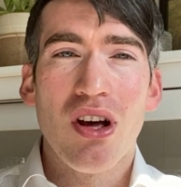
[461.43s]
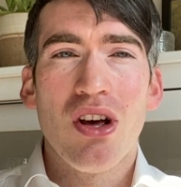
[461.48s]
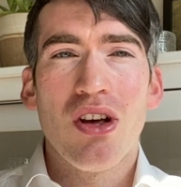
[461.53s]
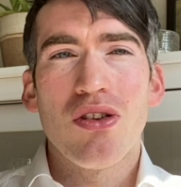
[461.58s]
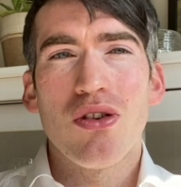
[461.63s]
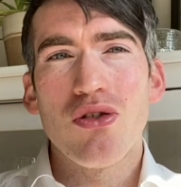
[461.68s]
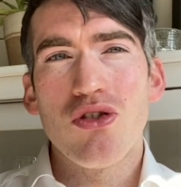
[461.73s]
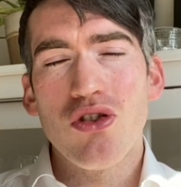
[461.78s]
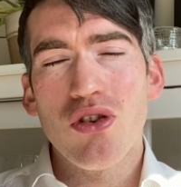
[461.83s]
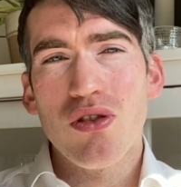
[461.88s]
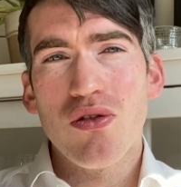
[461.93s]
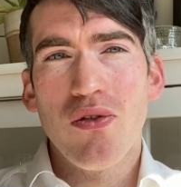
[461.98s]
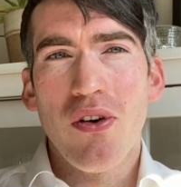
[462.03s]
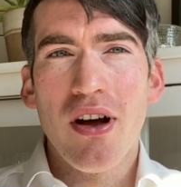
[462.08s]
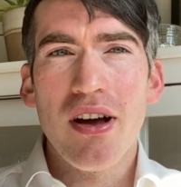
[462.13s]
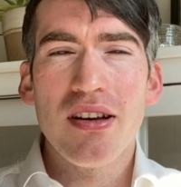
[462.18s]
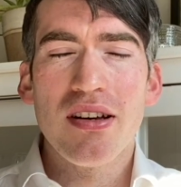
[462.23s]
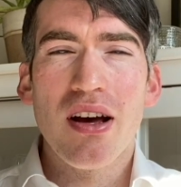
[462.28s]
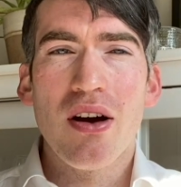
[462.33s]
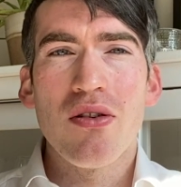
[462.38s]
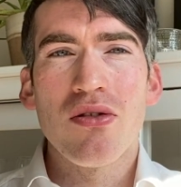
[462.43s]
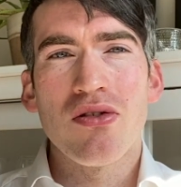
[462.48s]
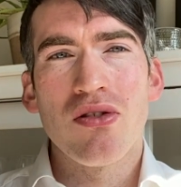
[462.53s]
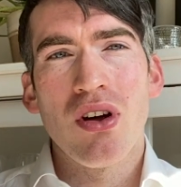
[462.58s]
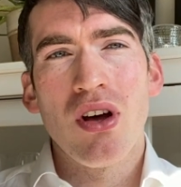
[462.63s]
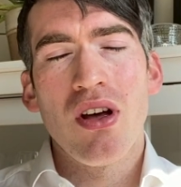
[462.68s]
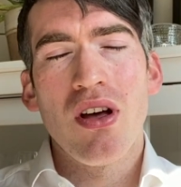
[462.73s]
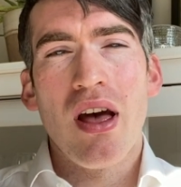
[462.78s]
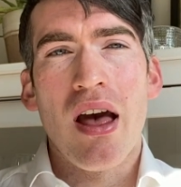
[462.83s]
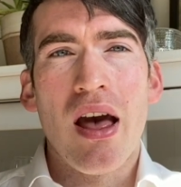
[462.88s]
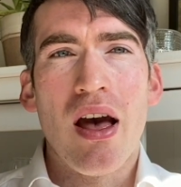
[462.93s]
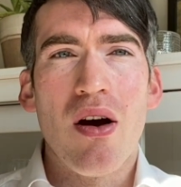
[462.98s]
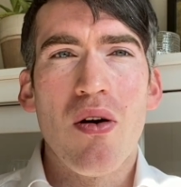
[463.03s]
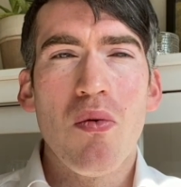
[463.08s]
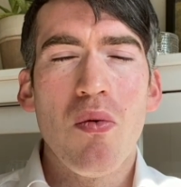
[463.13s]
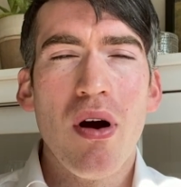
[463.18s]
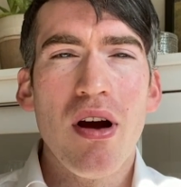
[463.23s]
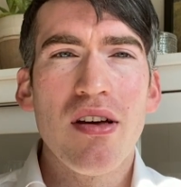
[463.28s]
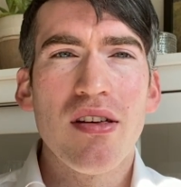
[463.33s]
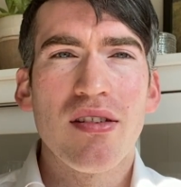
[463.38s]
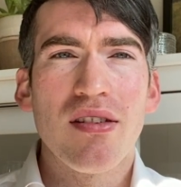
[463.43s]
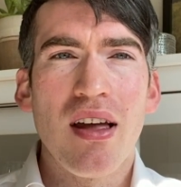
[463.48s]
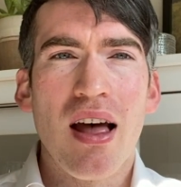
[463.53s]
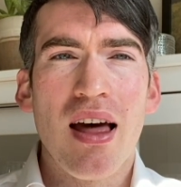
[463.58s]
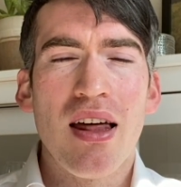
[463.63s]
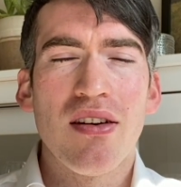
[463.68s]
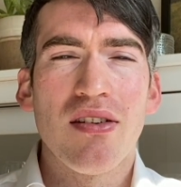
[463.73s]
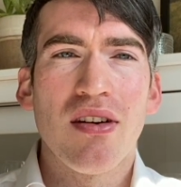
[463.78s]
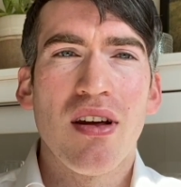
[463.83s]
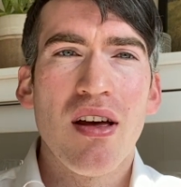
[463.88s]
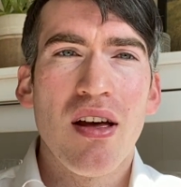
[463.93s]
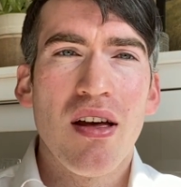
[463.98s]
So just find out where you stand,